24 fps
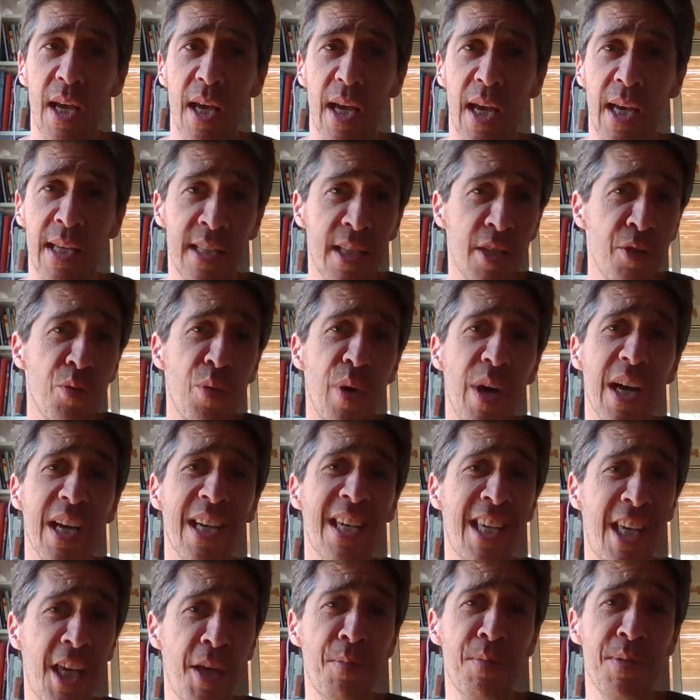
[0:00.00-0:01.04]
And this is why I
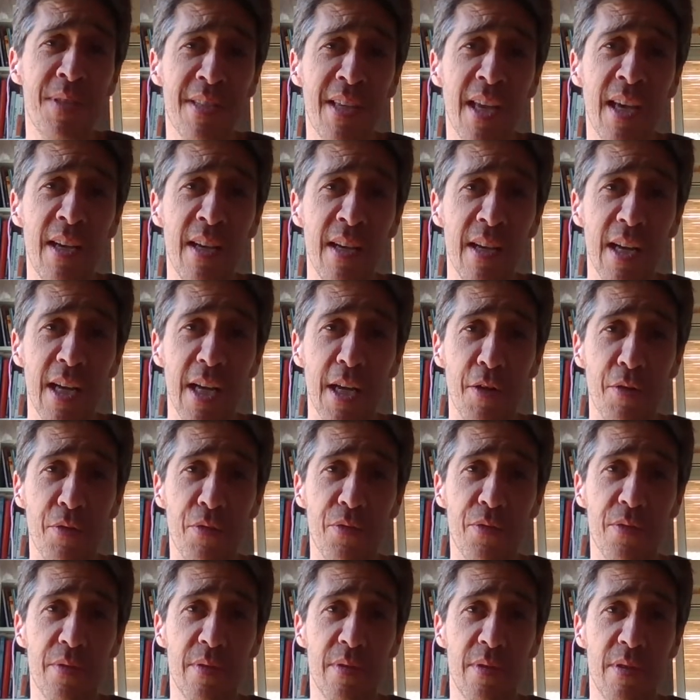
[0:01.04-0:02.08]
keep staying alive.
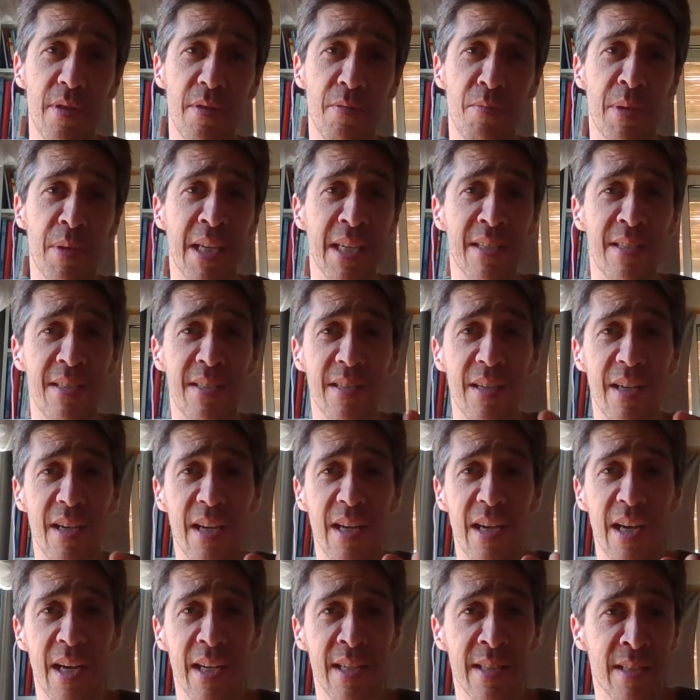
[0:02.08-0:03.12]
Because
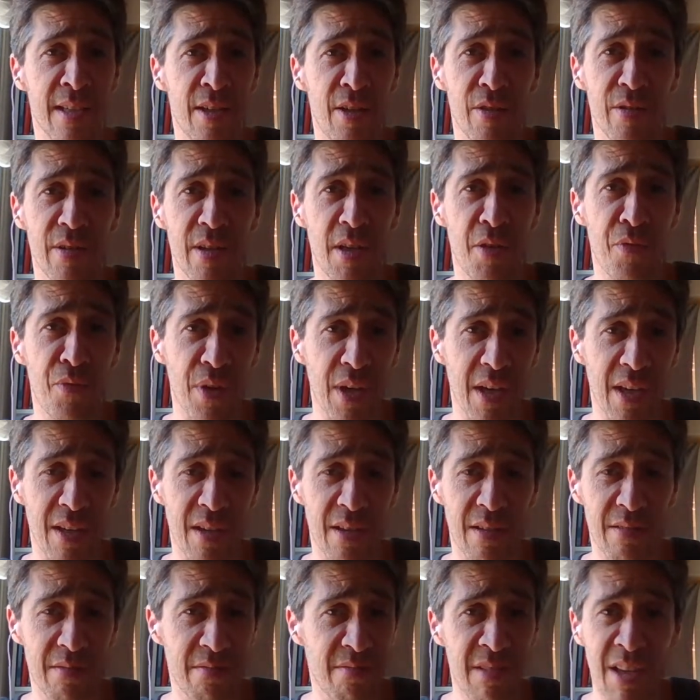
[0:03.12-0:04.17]
as long if
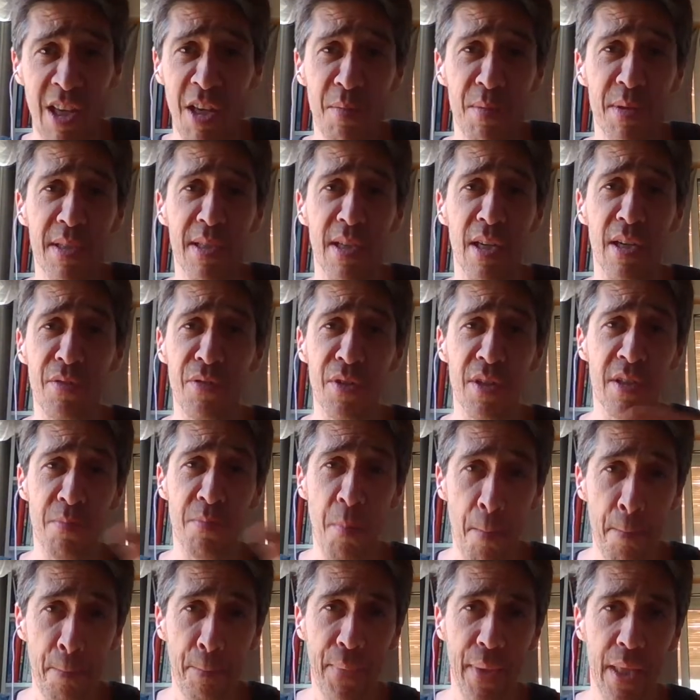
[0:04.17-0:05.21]
I kill myself, it's
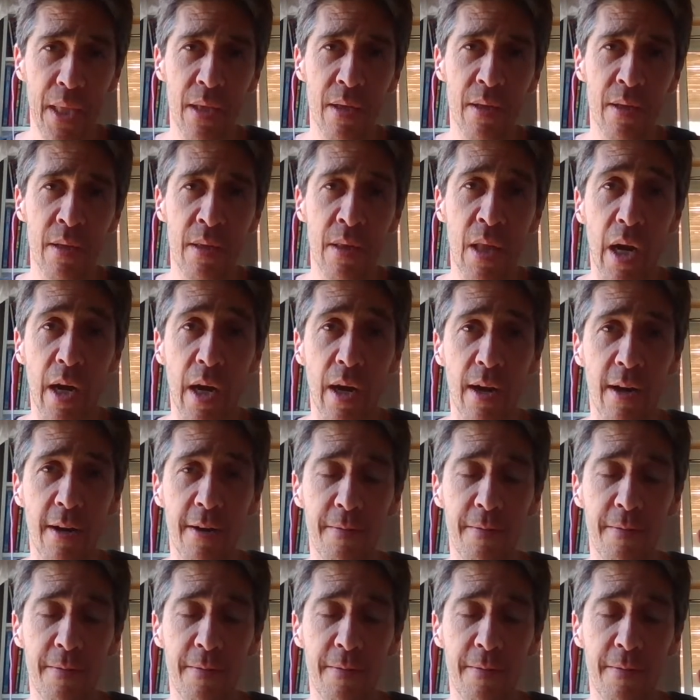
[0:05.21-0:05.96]
done.